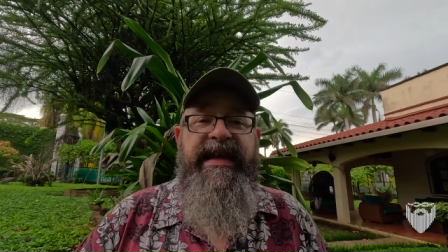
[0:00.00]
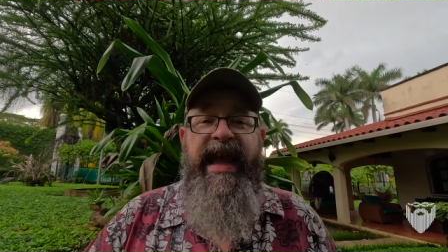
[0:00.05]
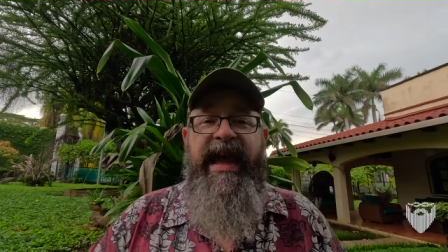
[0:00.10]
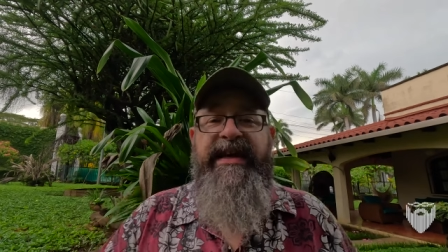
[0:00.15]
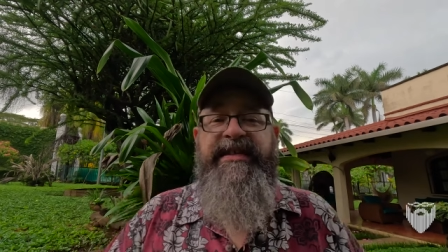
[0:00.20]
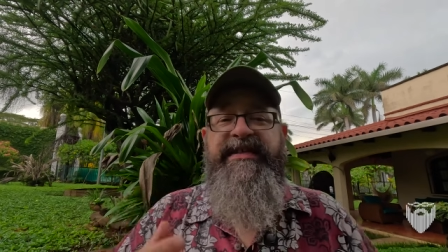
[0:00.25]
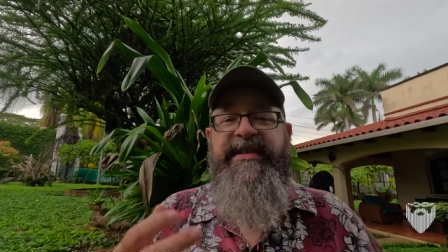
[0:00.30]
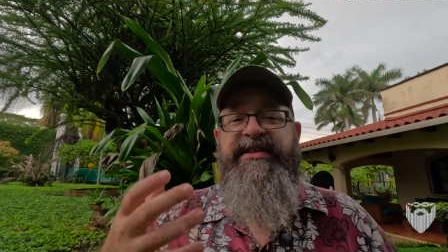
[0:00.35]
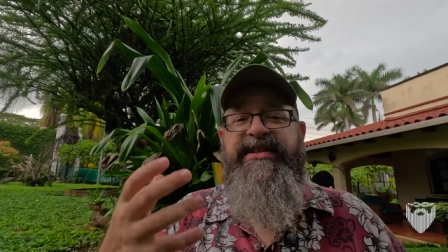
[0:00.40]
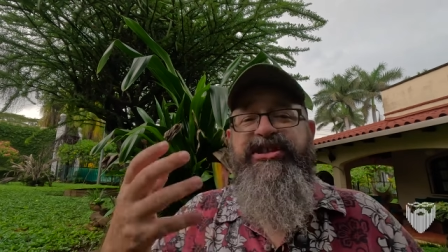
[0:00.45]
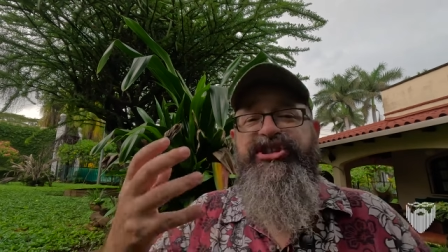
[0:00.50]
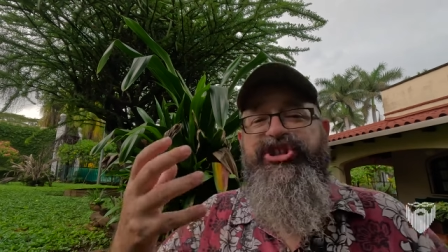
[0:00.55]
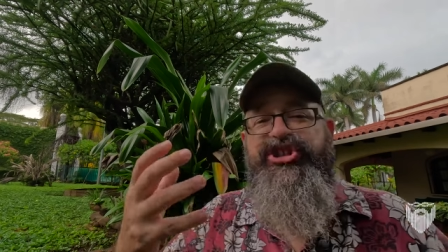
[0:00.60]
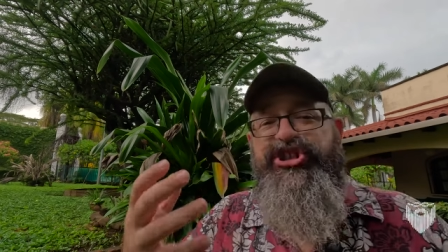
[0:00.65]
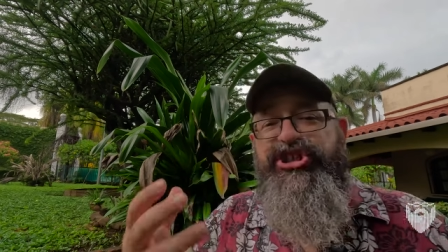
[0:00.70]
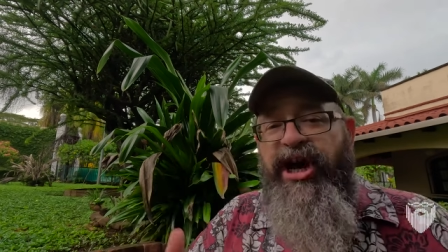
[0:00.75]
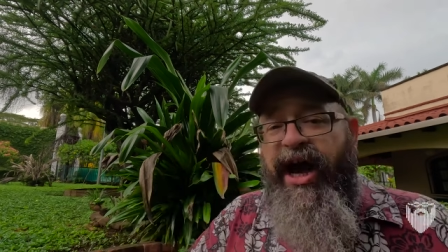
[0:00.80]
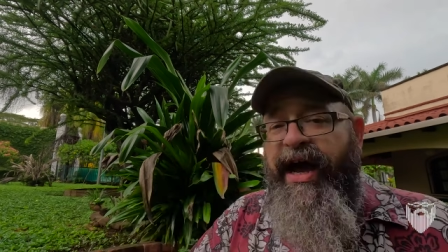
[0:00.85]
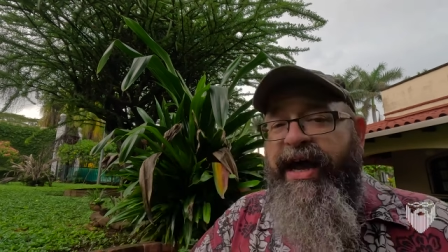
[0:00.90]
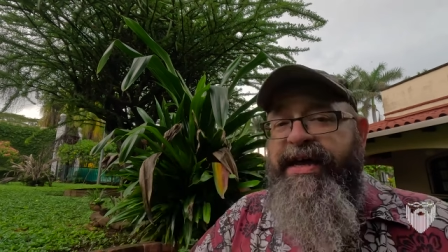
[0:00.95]
that has this
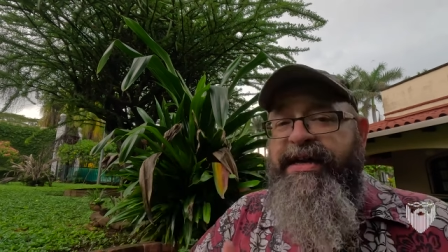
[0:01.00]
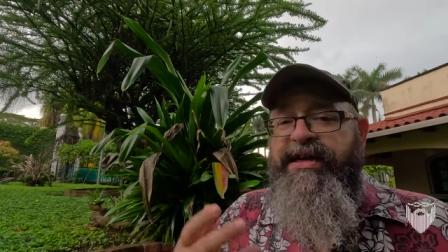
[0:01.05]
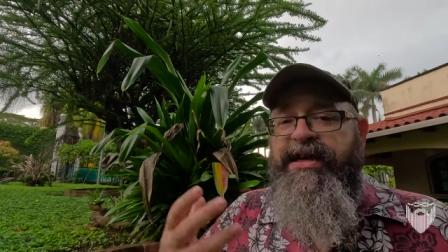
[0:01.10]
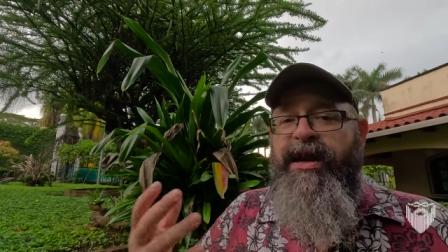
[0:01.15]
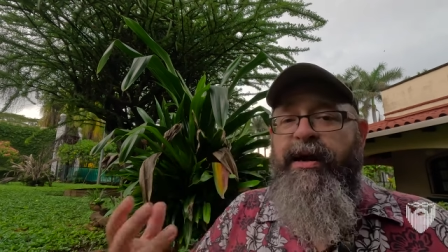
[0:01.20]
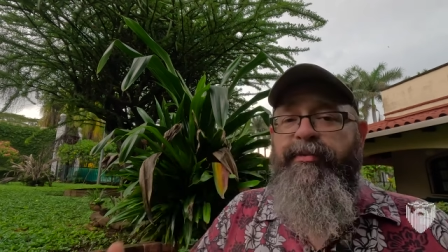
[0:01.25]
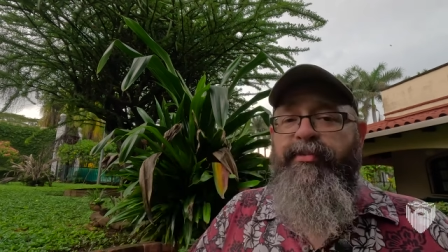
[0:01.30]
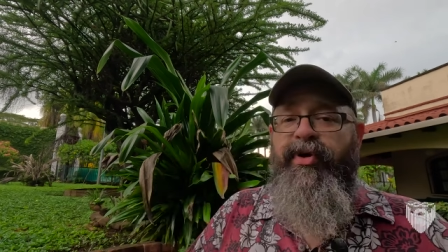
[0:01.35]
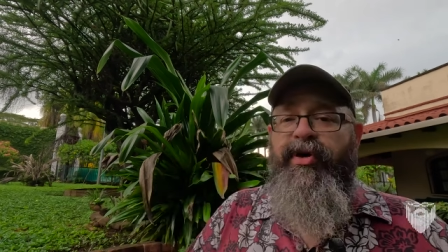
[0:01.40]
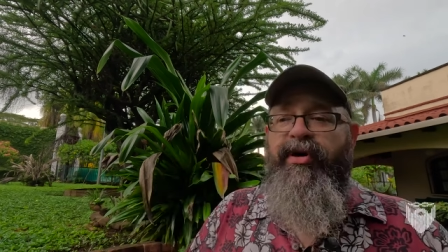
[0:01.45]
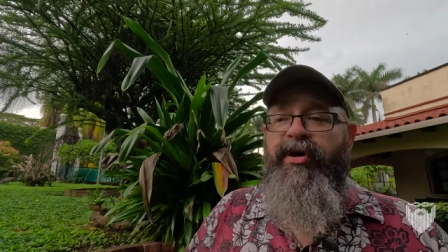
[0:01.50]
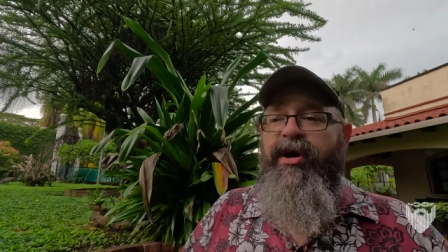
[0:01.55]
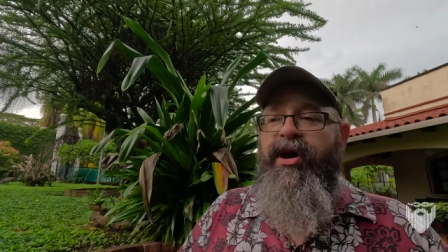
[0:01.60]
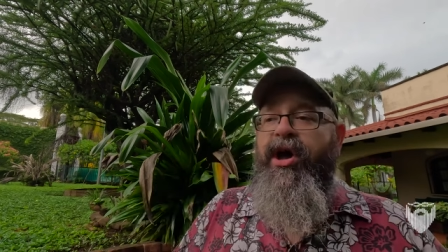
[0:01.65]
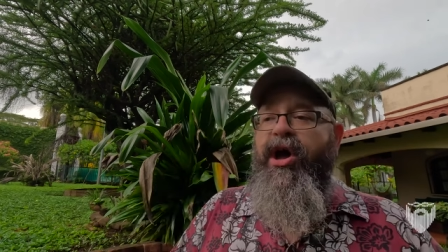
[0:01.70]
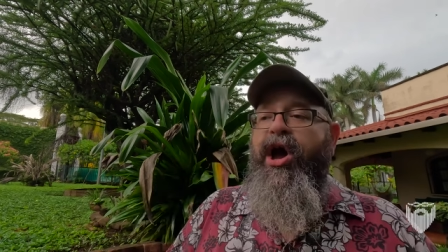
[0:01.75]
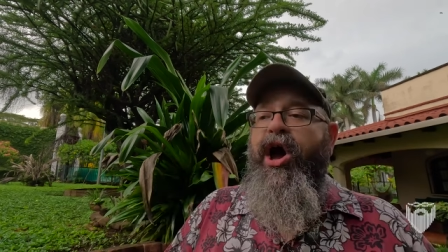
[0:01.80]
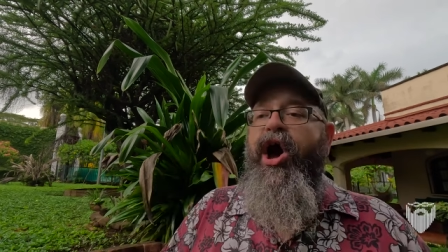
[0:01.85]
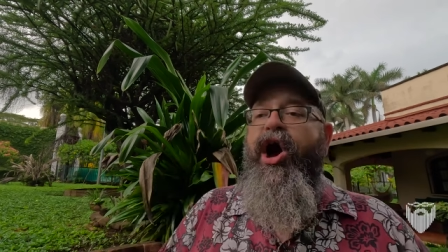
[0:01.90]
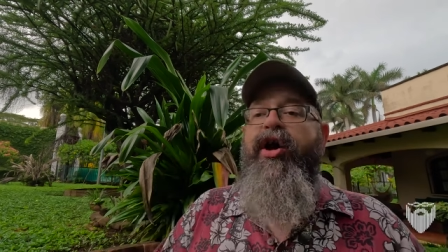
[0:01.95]
giant number
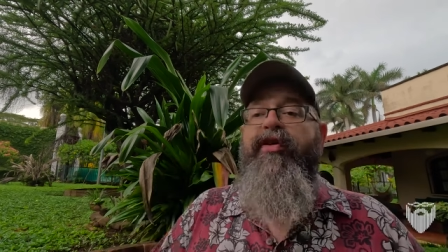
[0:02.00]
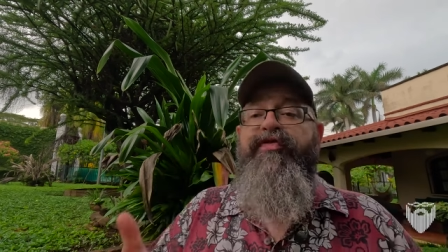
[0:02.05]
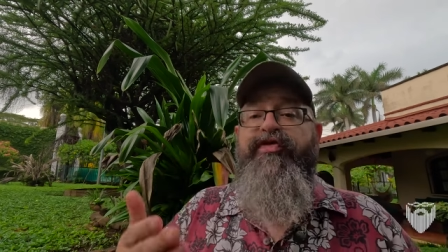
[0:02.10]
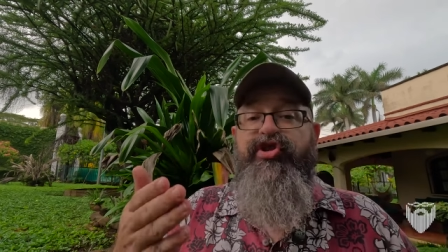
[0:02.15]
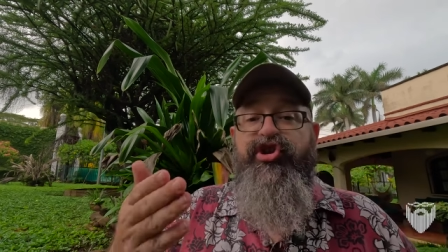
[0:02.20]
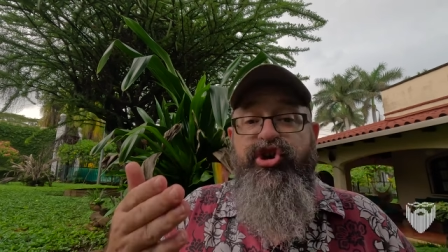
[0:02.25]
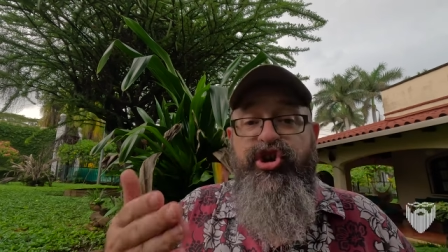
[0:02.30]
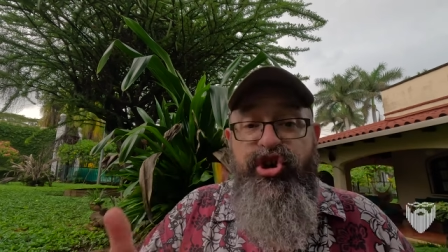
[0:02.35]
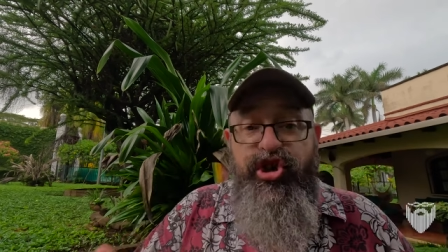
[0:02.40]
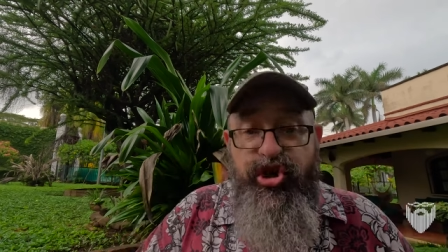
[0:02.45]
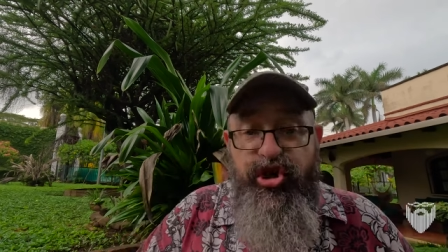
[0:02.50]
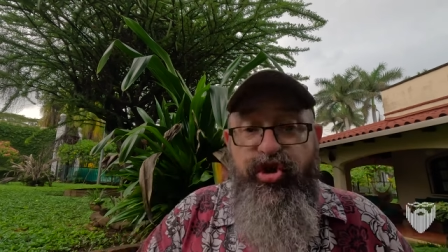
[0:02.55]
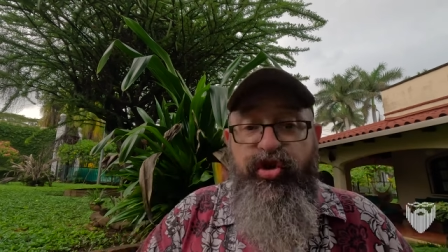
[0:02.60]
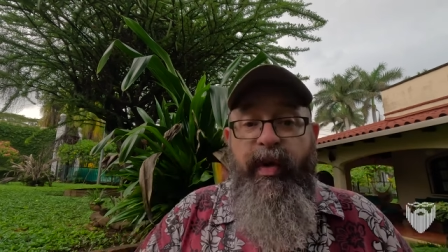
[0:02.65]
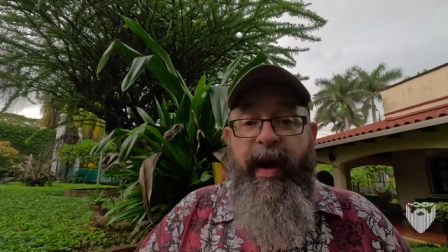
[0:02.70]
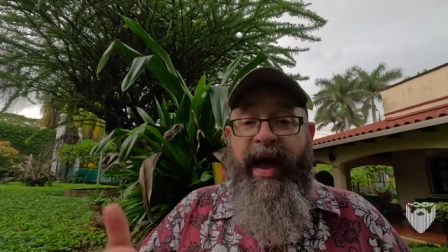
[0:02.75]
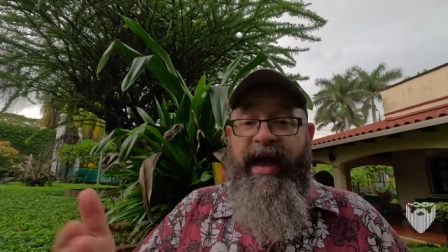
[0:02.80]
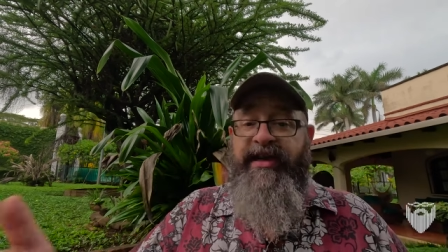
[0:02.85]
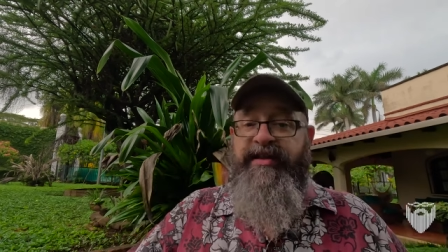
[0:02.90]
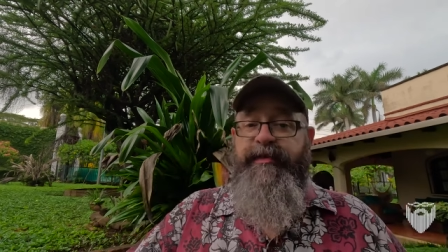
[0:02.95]
of
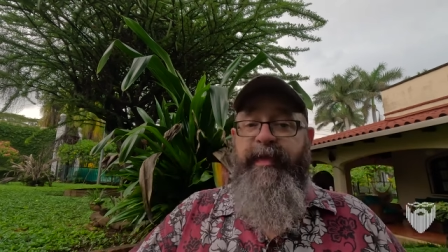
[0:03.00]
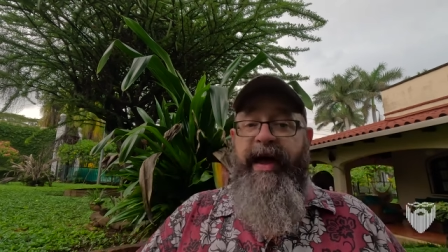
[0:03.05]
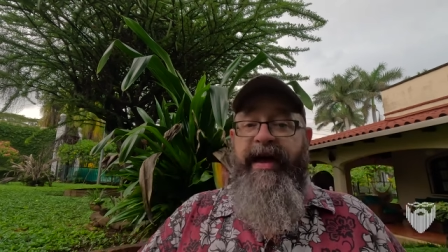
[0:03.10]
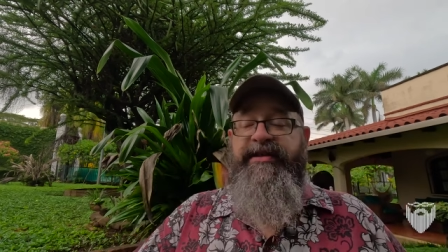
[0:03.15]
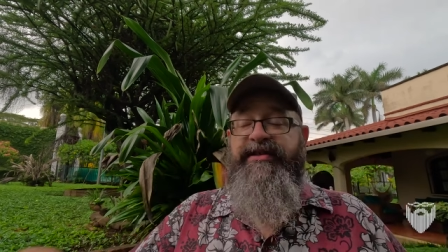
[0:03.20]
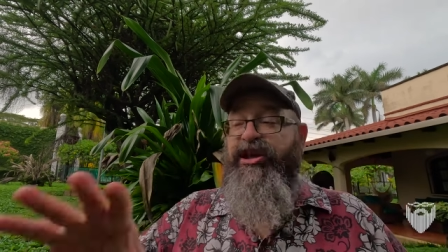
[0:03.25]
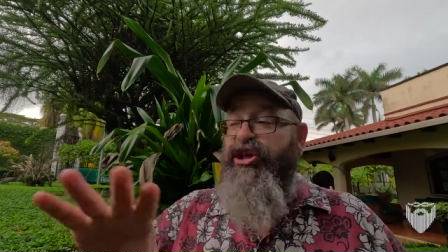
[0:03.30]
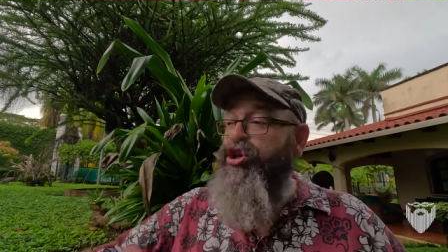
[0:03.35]
new expats.